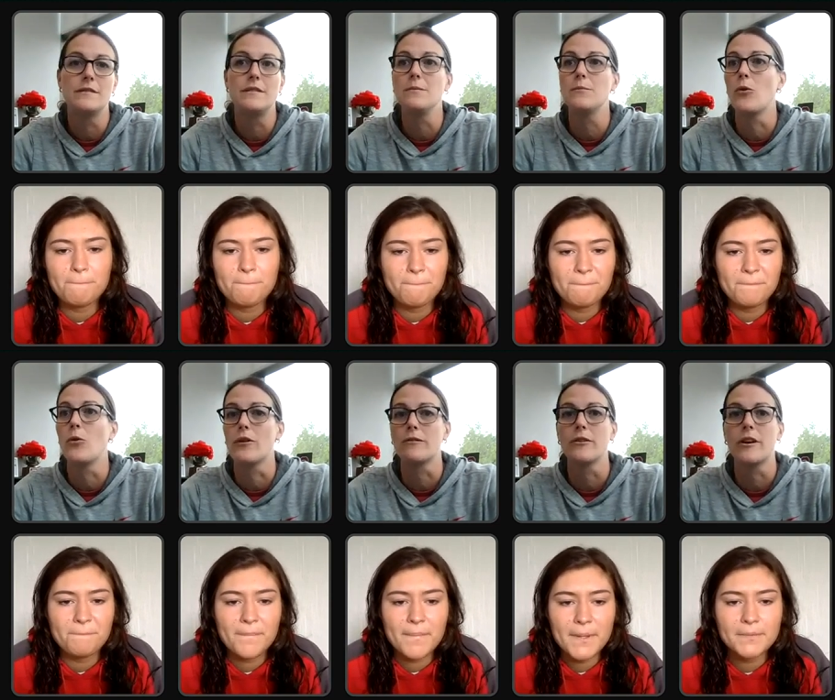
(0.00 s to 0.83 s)
Speaker 1: Deep
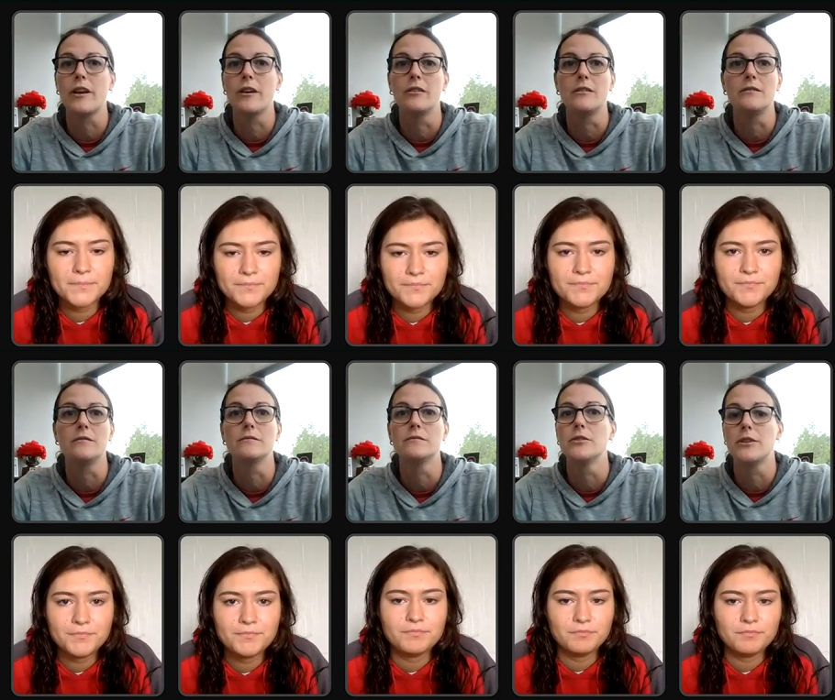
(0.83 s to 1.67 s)
corner for a kill.
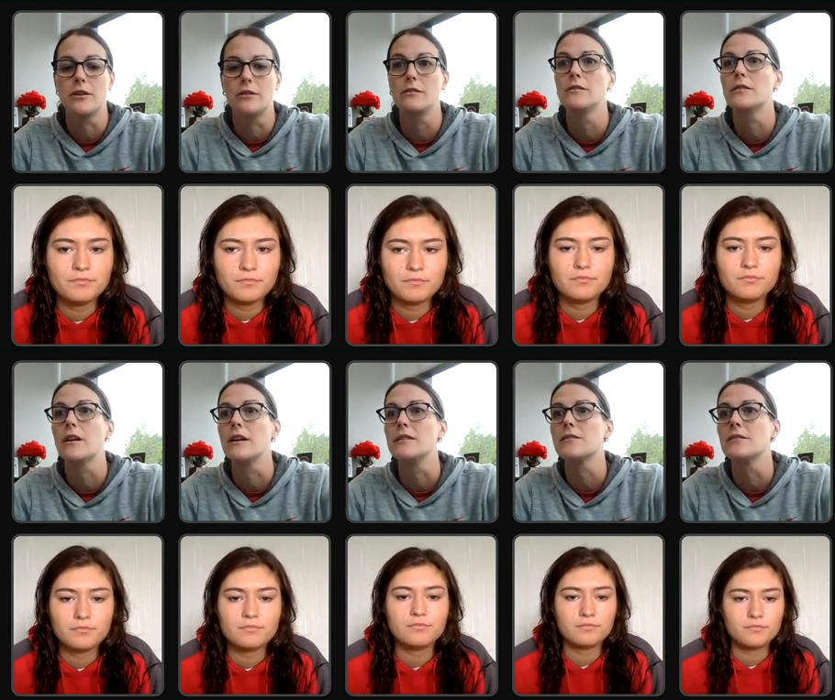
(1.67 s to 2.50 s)
Really good.
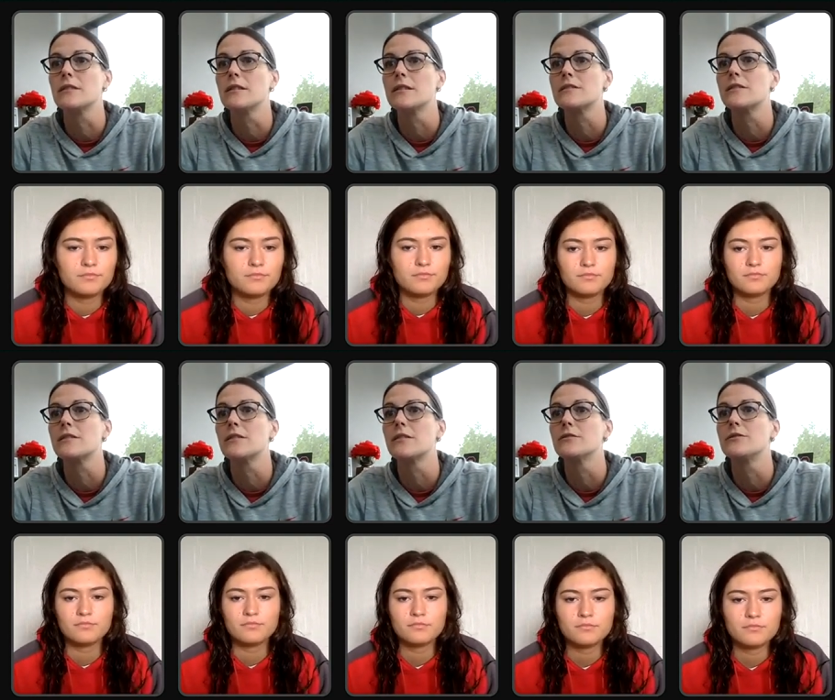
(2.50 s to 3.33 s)
Okay, so let's
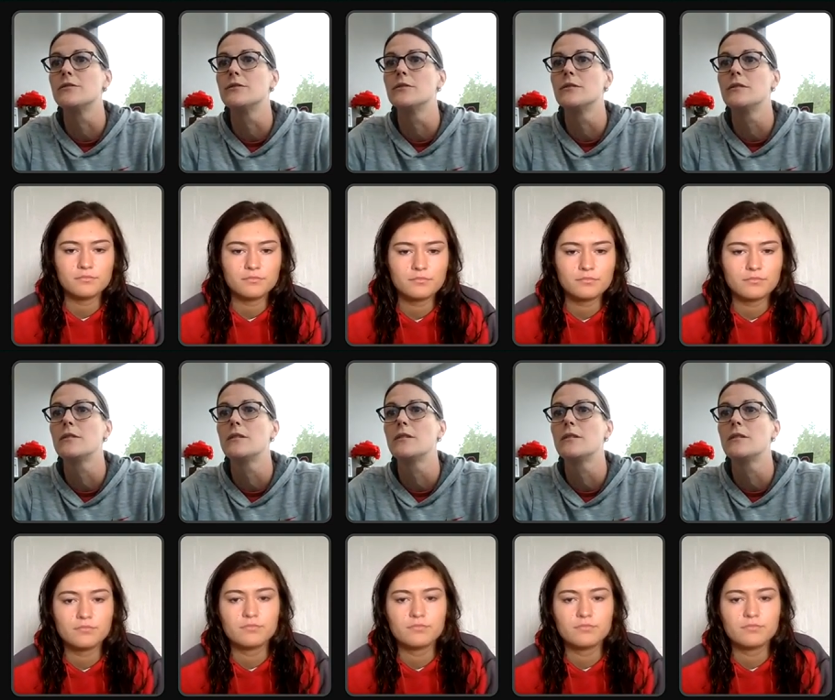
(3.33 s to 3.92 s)
go to